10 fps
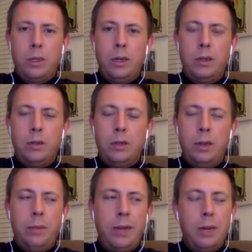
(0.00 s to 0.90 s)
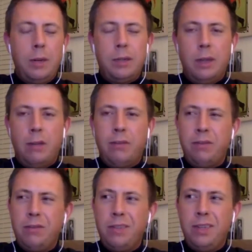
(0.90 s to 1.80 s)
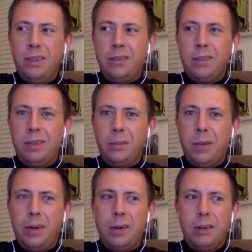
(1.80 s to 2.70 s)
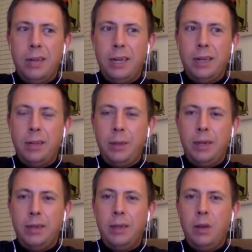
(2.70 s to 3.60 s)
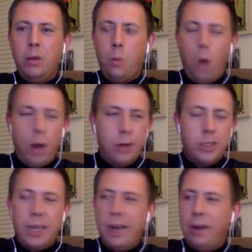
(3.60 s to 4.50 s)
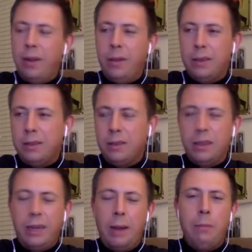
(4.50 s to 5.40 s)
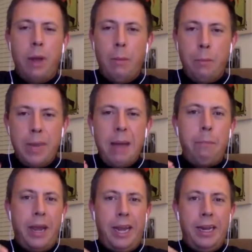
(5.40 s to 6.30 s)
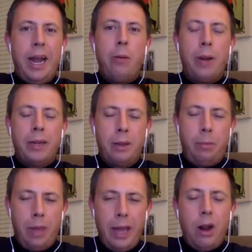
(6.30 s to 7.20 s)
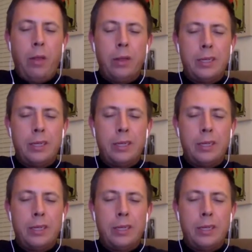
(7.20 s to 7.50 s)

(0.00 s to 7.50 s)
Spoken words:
conditions. And I'm thinking to myself, I've seen it better. Like, the water's down, and this is like, I'm nitpicky now because I play it all the